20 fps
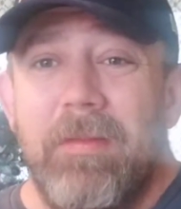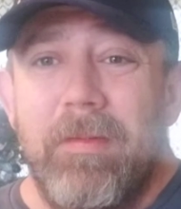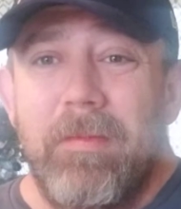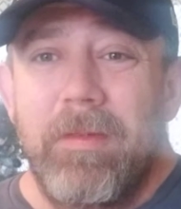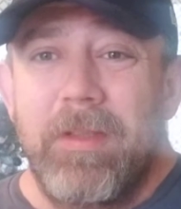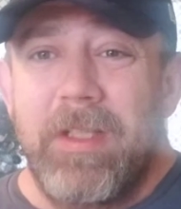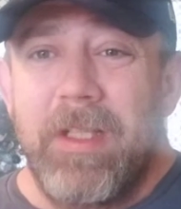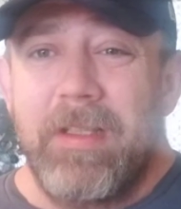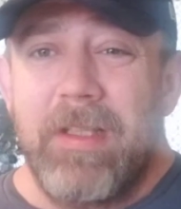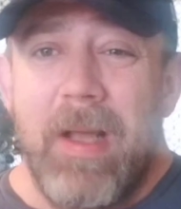
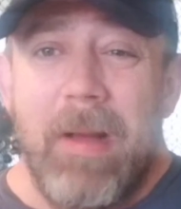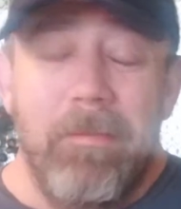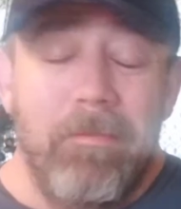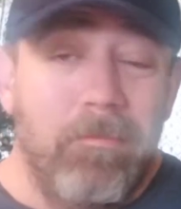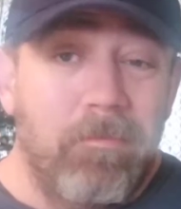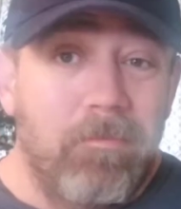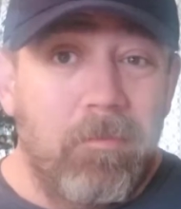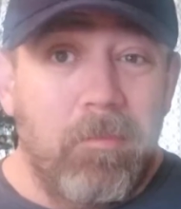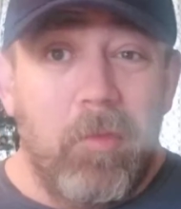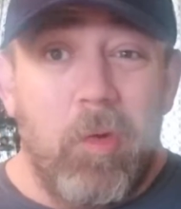since
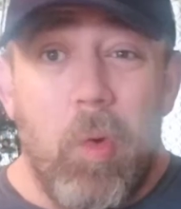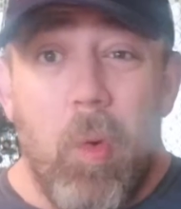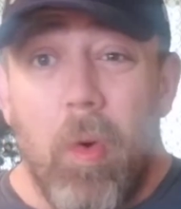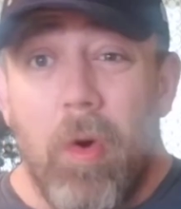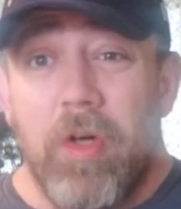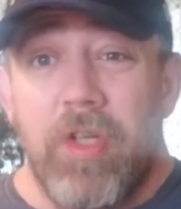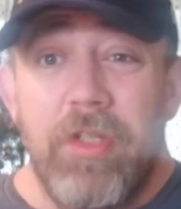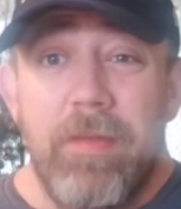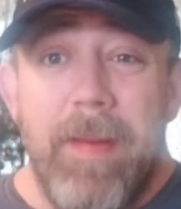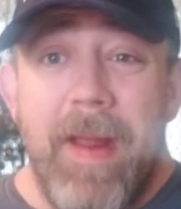I'm
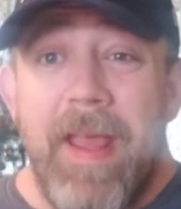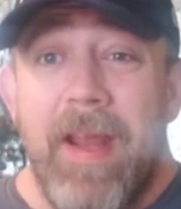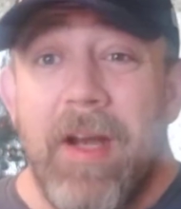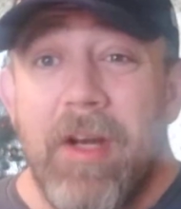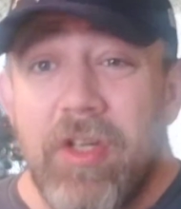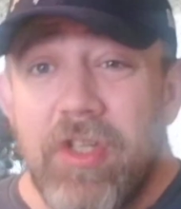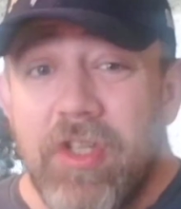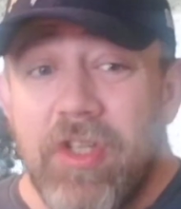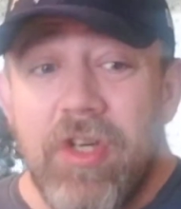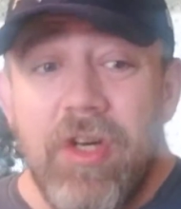quarter
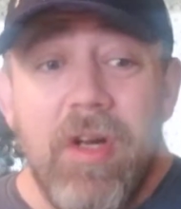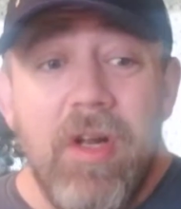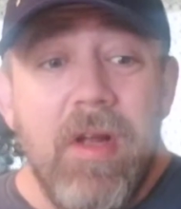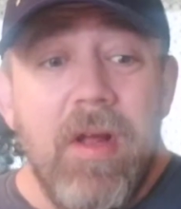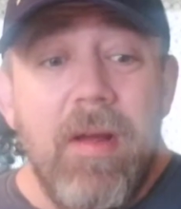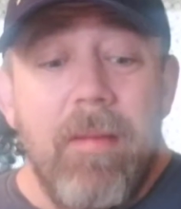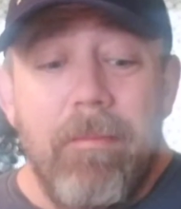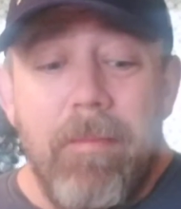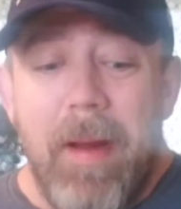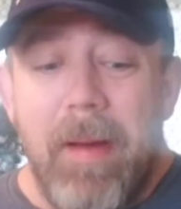Spanish,
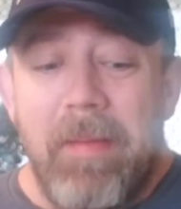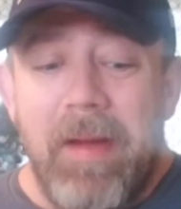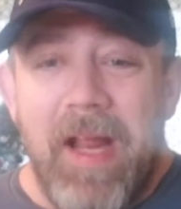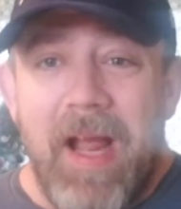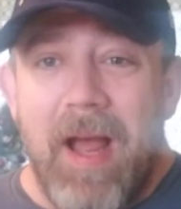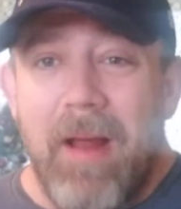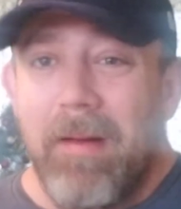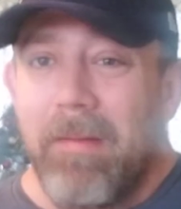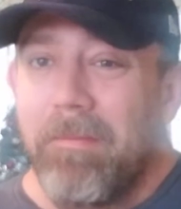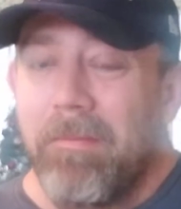maybe
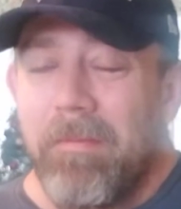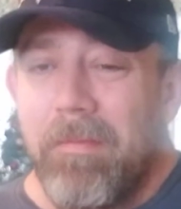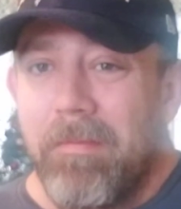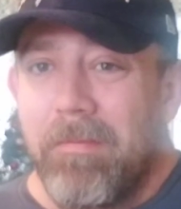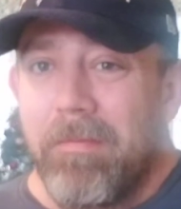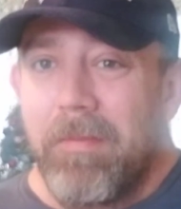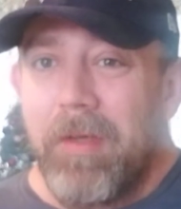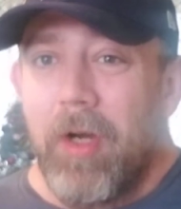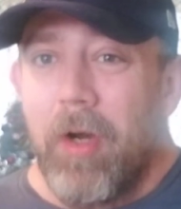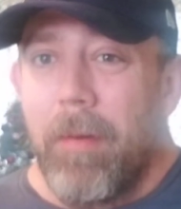I'm
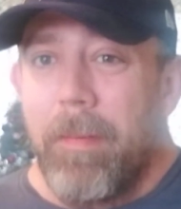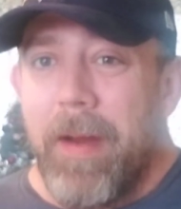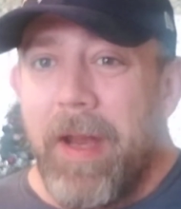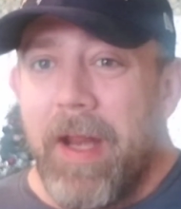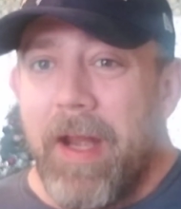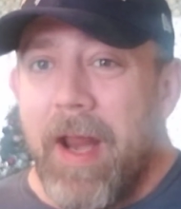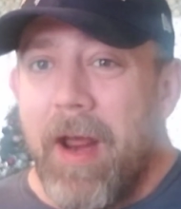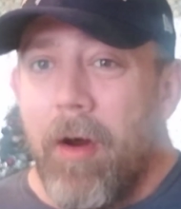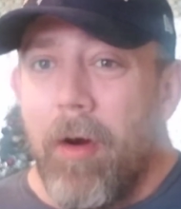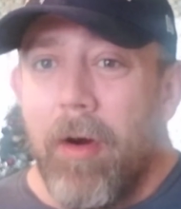
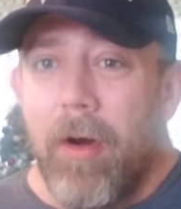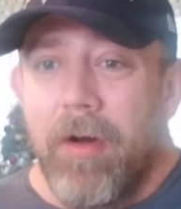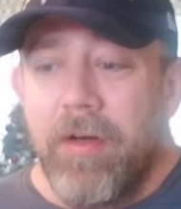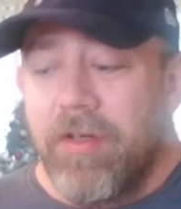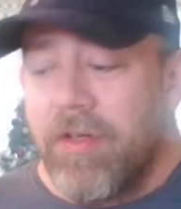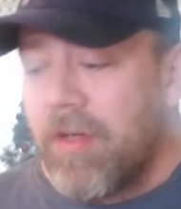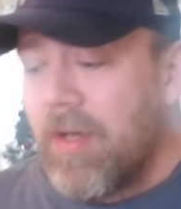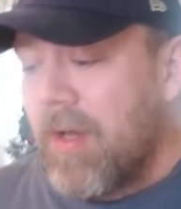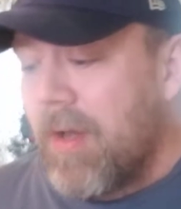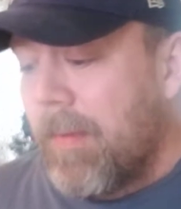European at
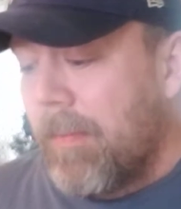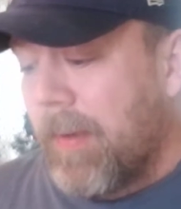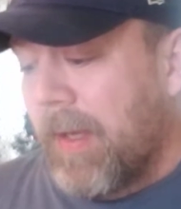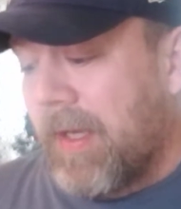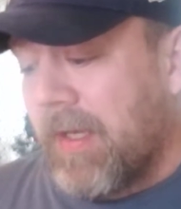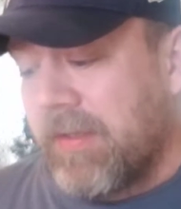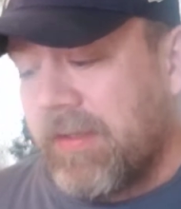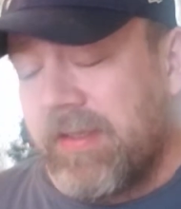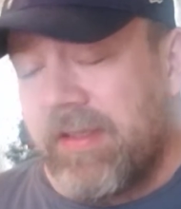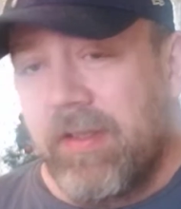heart,
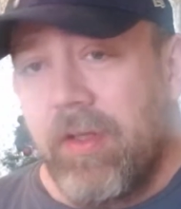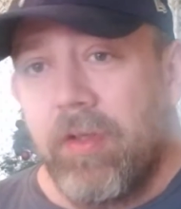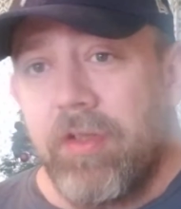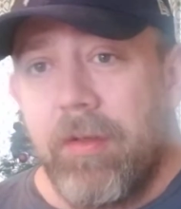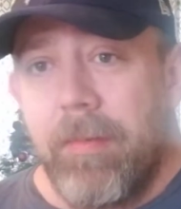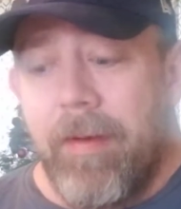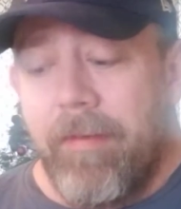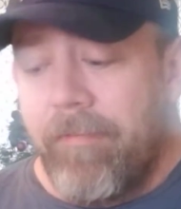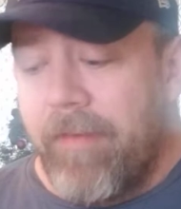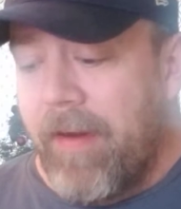because those
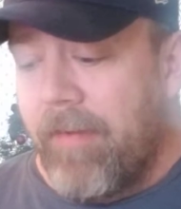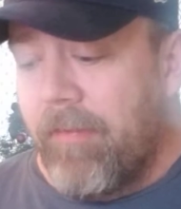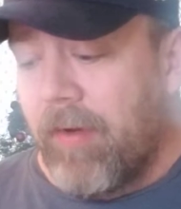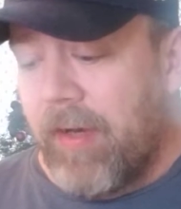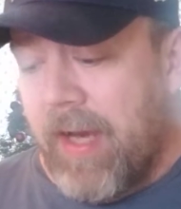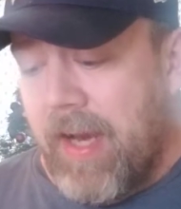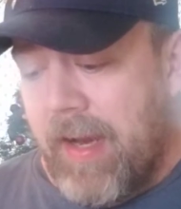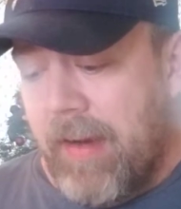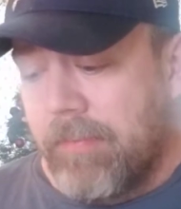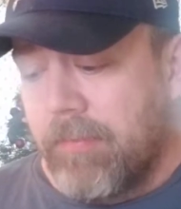are my favorite
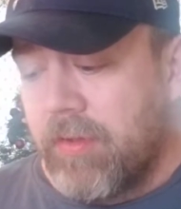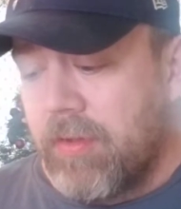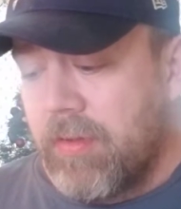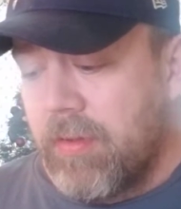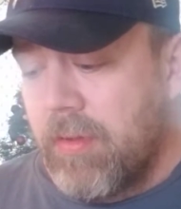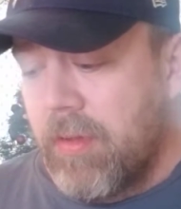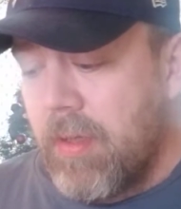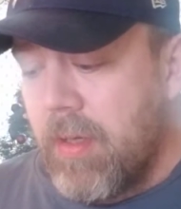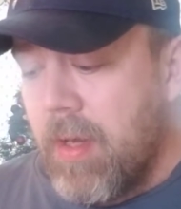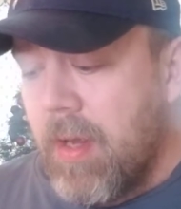games.